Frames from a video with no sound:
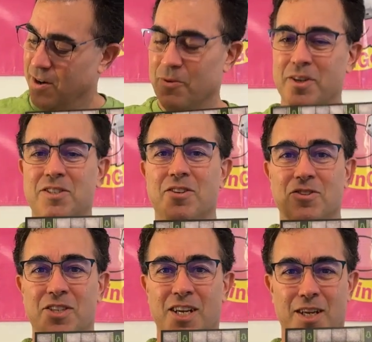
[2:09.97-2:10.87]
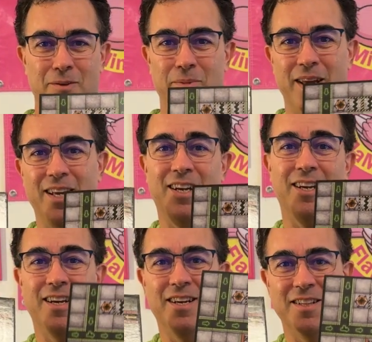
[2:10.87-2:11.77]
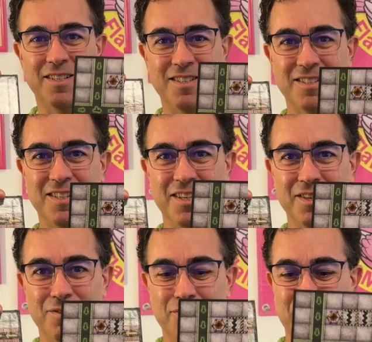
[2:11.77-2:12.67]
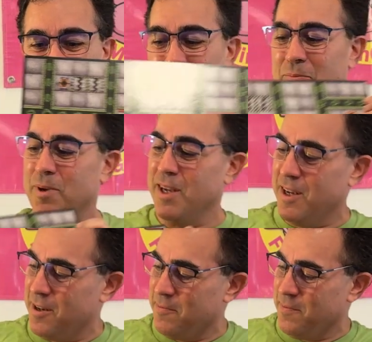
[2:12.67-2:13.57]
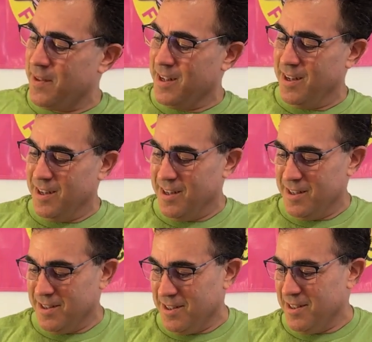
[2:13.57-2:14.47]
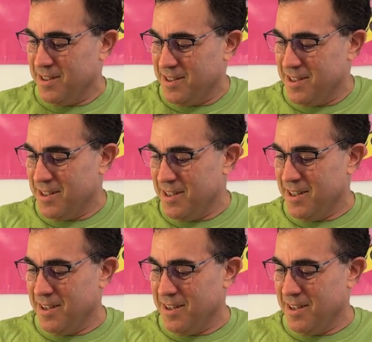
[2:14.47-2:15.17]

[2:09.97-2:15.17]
original Shake and Bake, and this is the new Shake and Bake. Let's see.